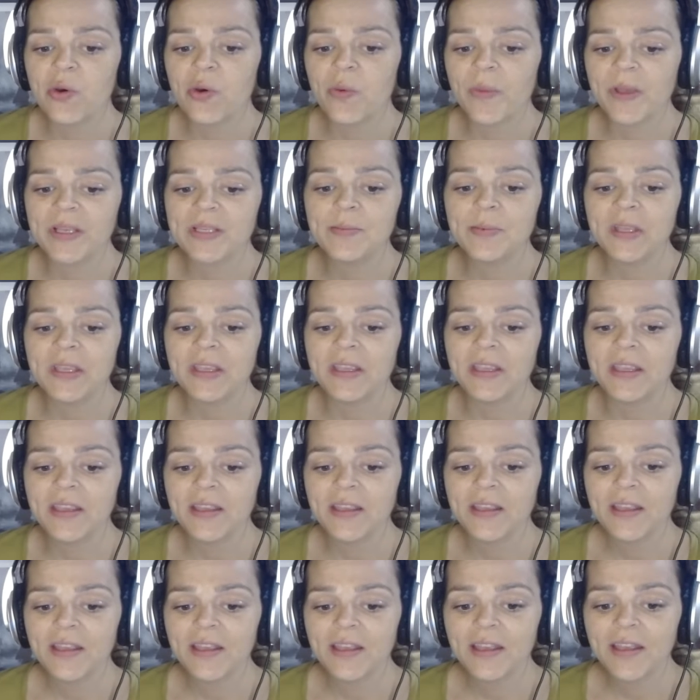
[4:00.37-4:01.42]
it makes me
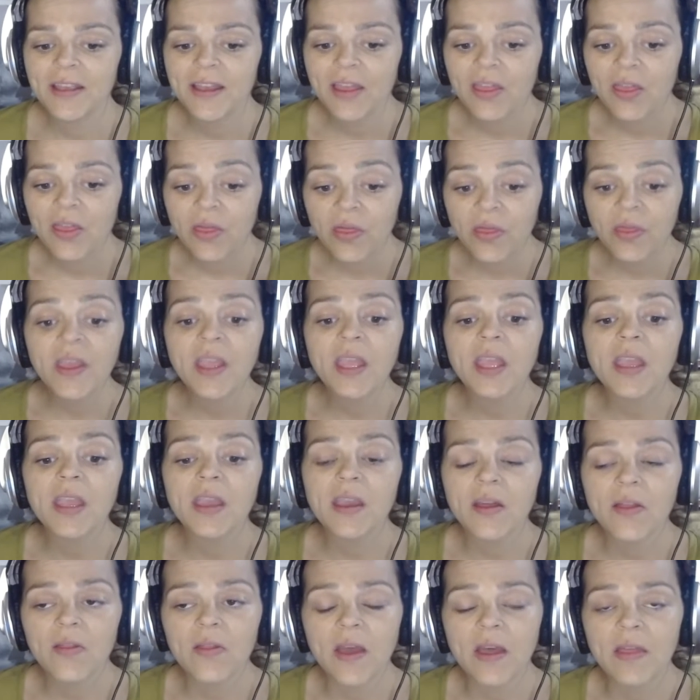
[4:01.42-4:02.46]

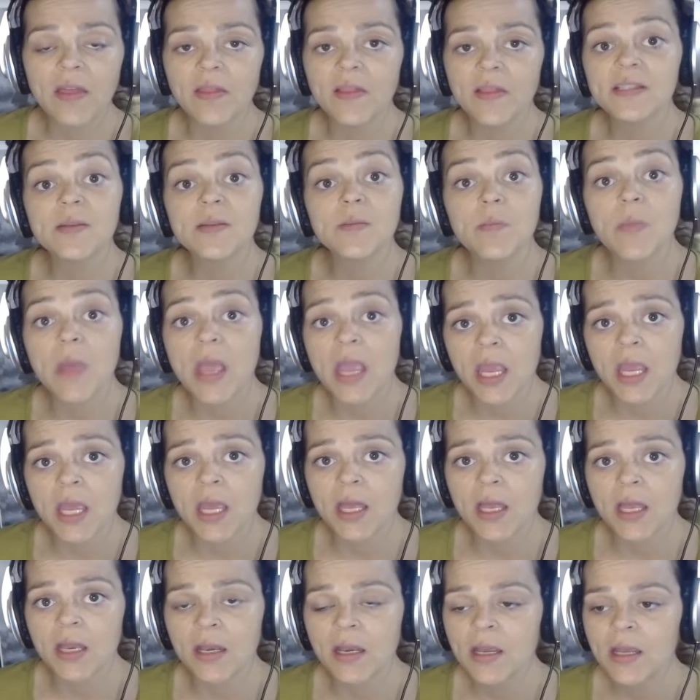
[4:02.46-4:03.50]
think that this
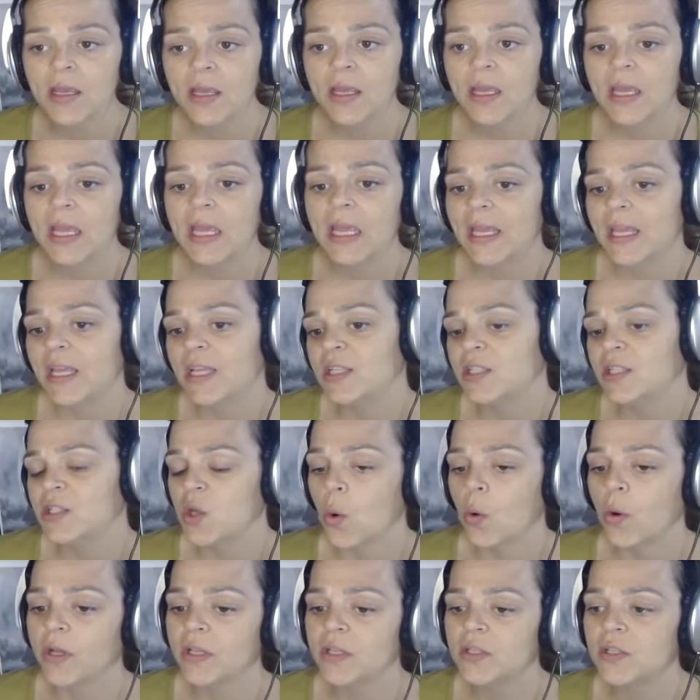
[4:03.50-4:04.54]
man is
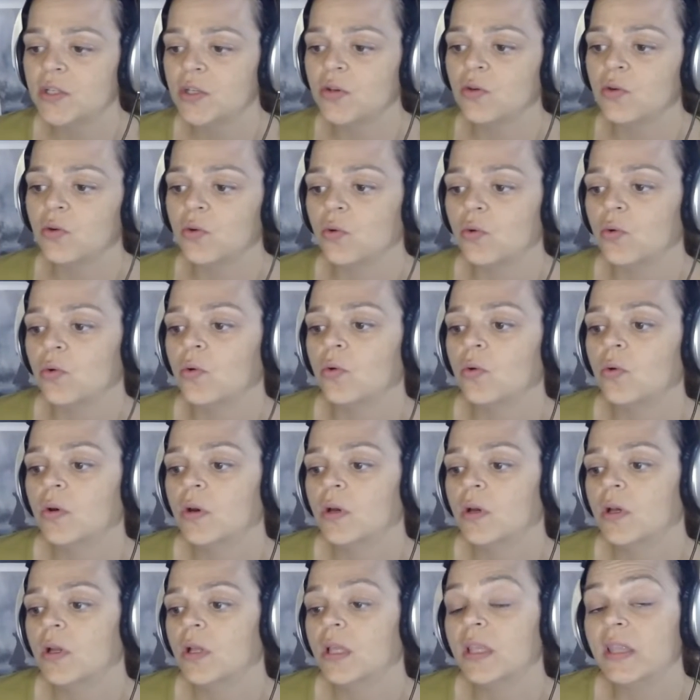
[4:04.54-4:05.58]
going to
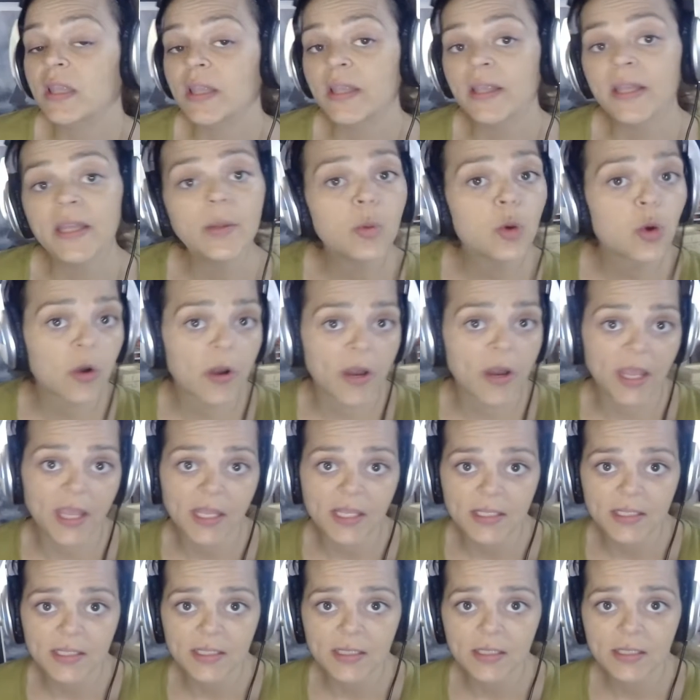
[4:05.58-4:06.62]

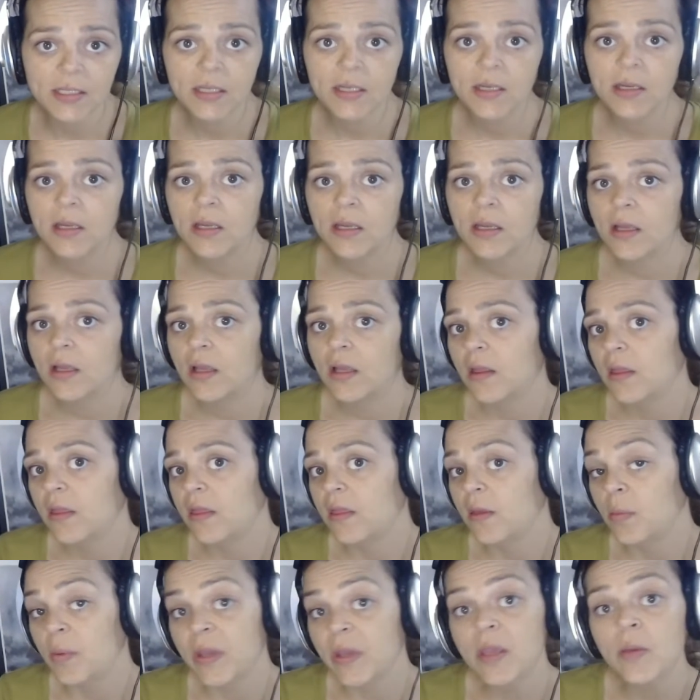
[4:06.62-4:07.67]
liberate
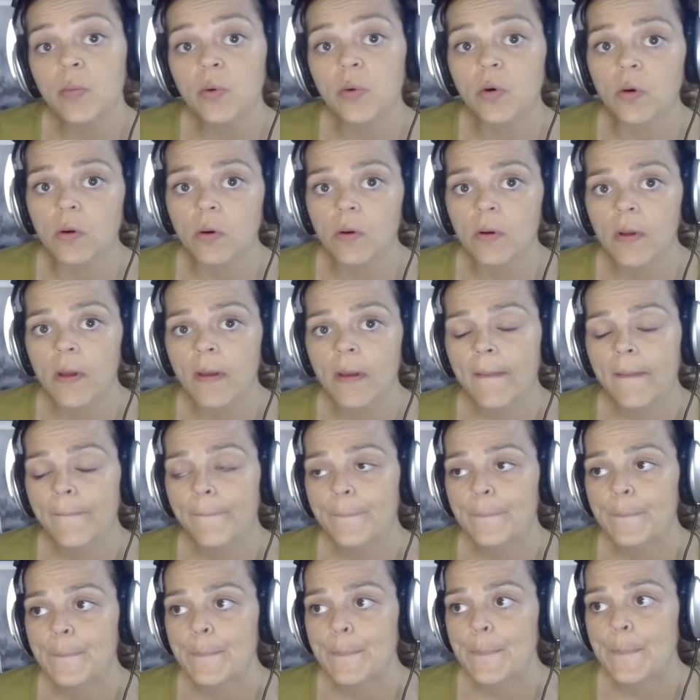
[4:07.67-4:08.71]
the people,
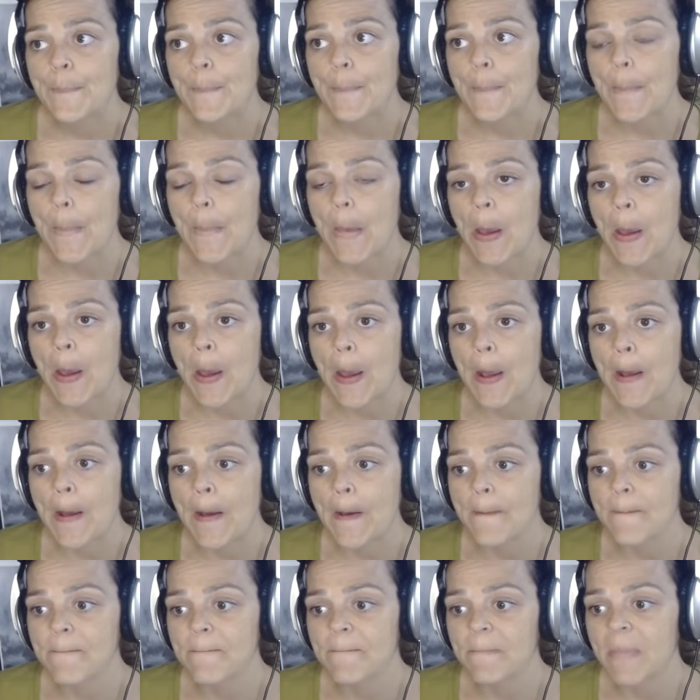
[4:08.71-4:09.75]

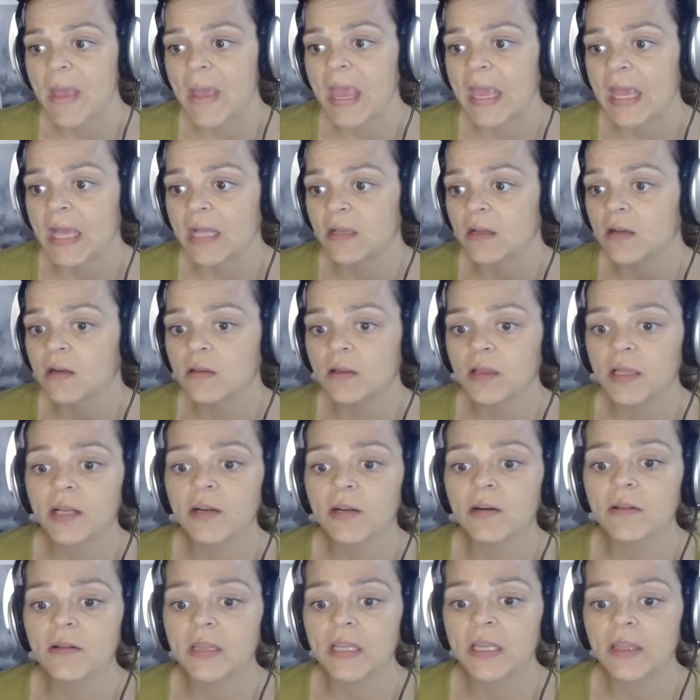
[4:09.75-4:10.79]
and
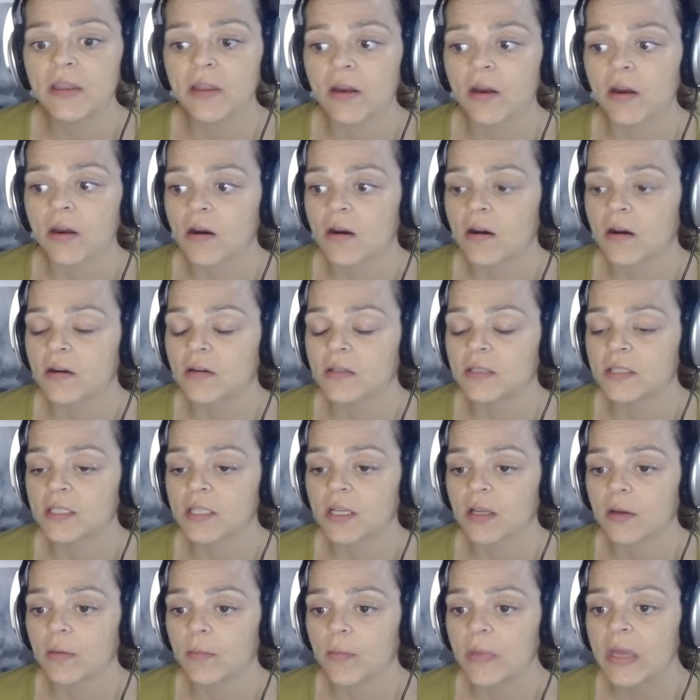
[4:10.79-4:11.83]
clearly there are
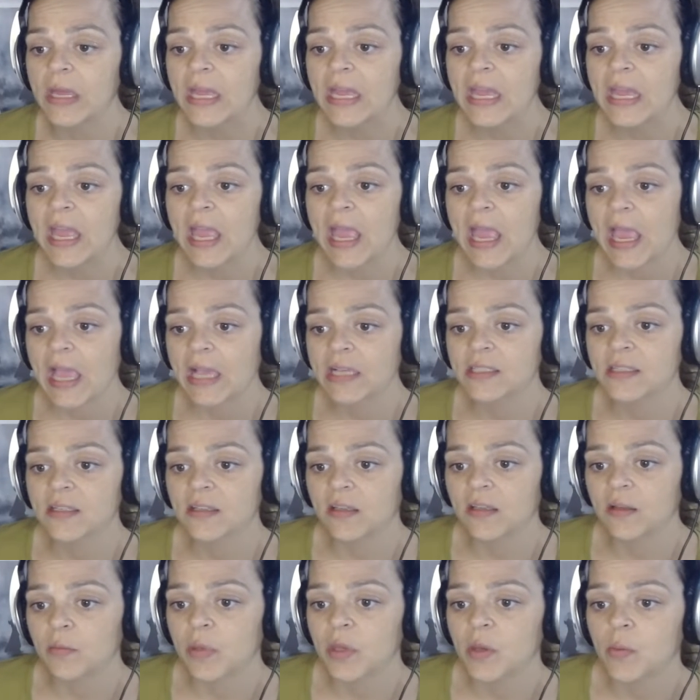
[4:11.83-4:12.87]
some
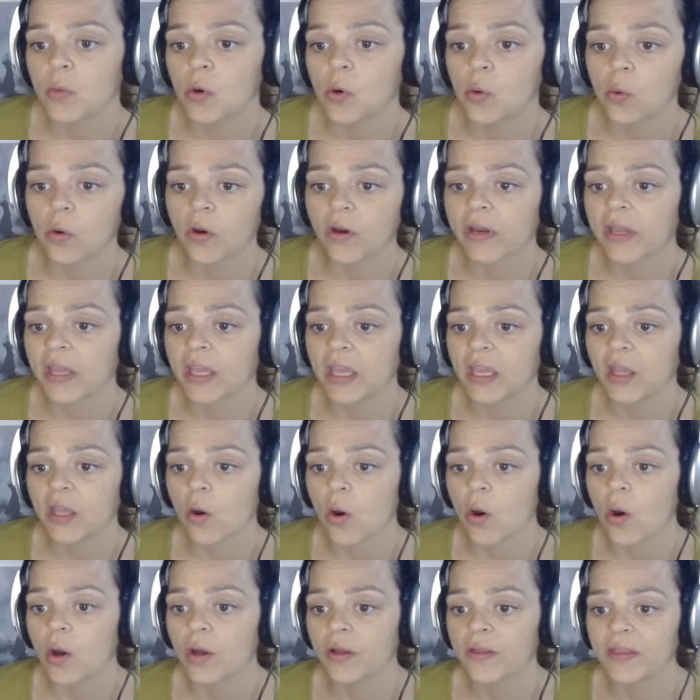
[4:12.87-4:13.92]
excellent people working
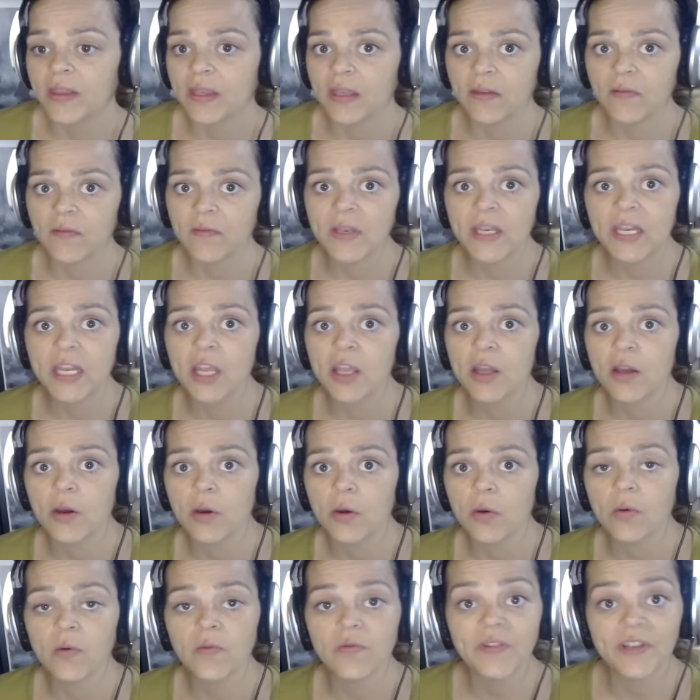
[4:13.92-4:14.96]
on the
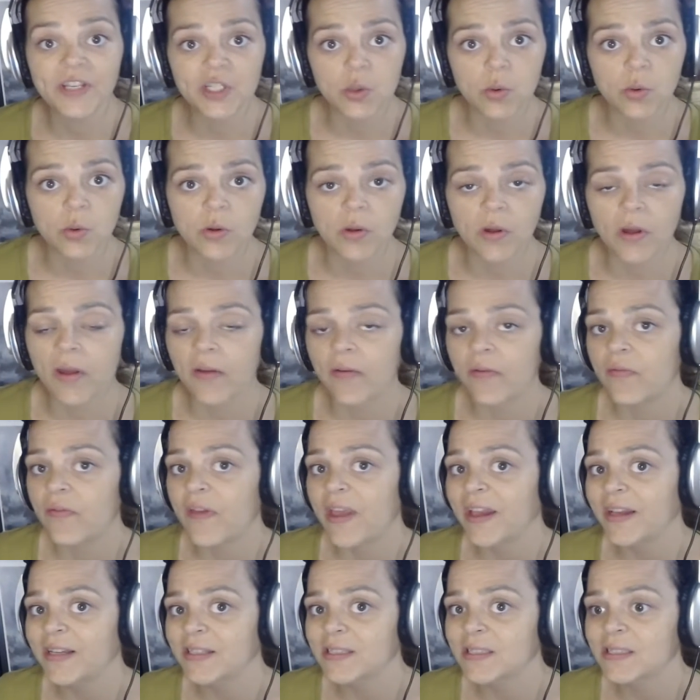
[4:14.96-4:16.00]
visual
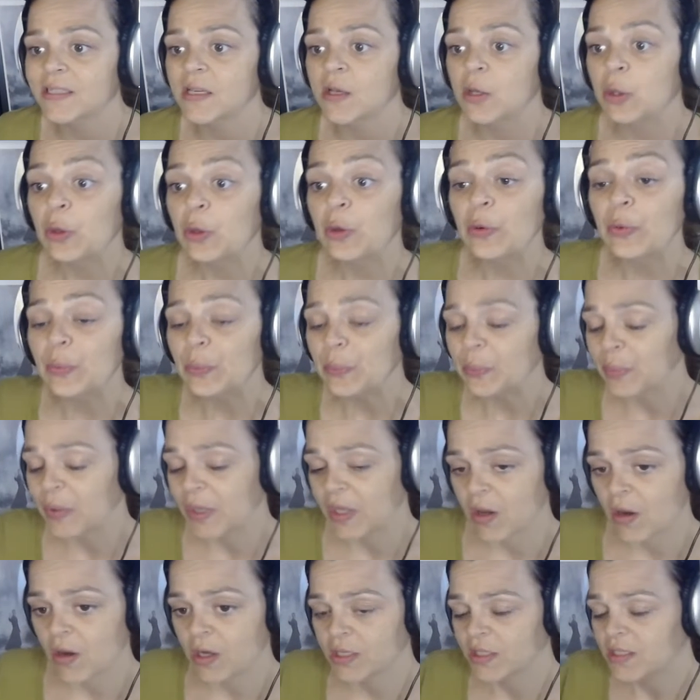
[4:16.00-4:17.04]
effects,
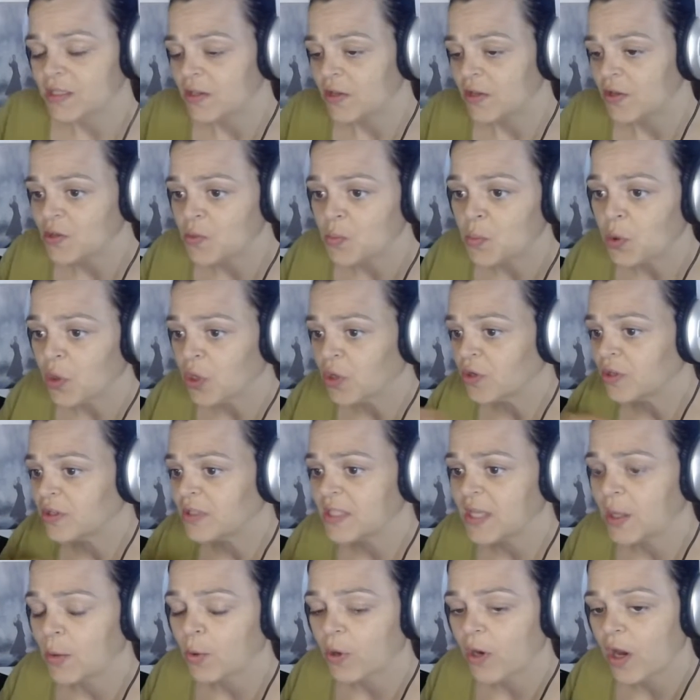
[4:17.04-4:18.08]
because those
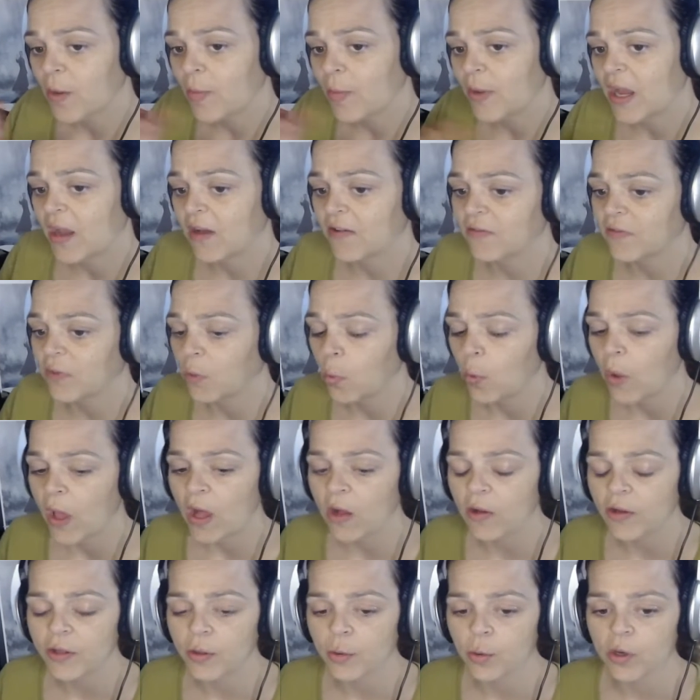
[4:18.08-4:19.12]
birds that were coming out of the
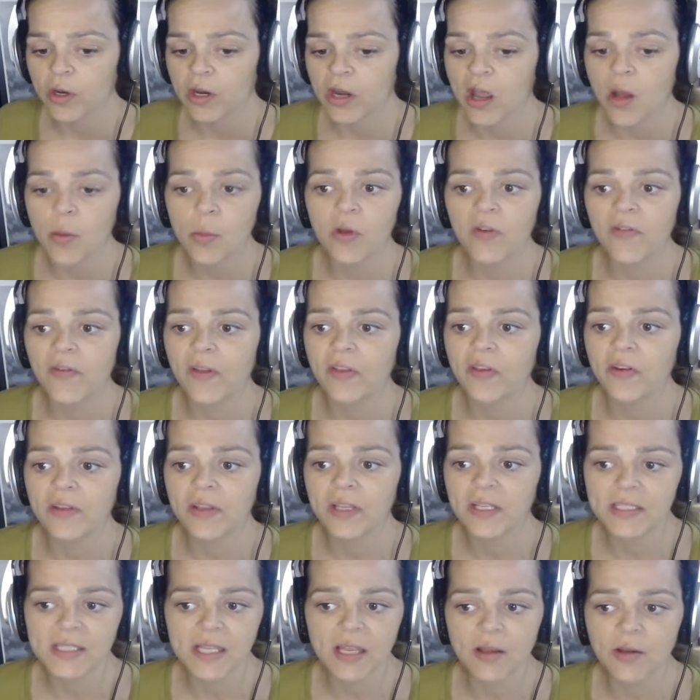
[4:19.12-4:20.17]
well, and there were a couple of other
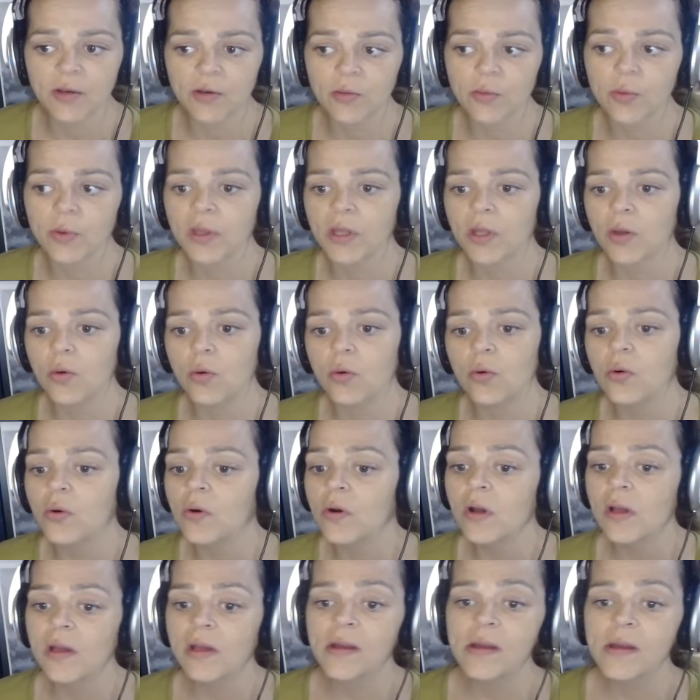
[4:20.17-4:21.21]
things that looked really cool.